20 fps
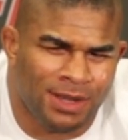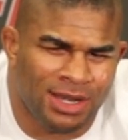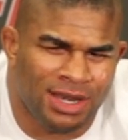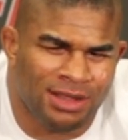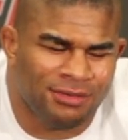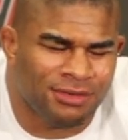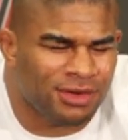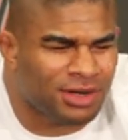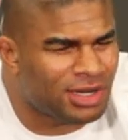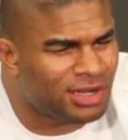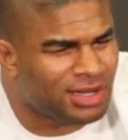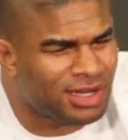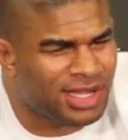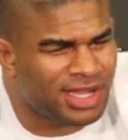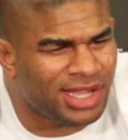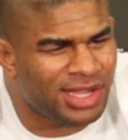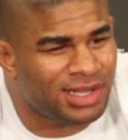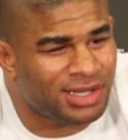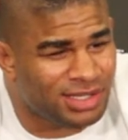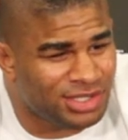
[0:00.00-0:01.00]
liver
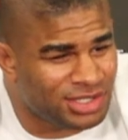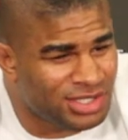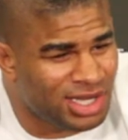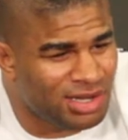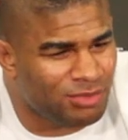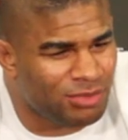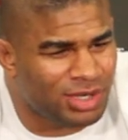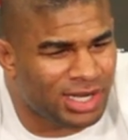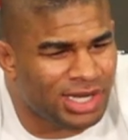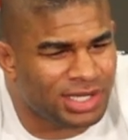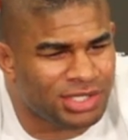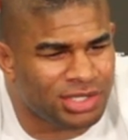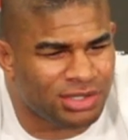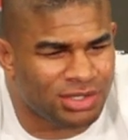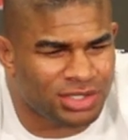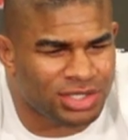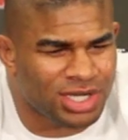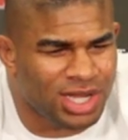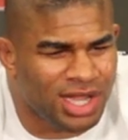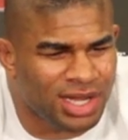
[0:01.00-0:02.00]
kick, the same one actually
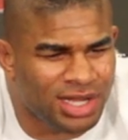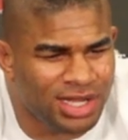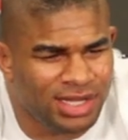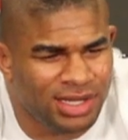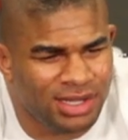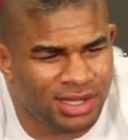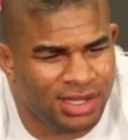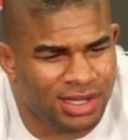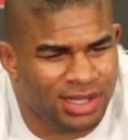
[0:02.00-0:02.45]
on Saki.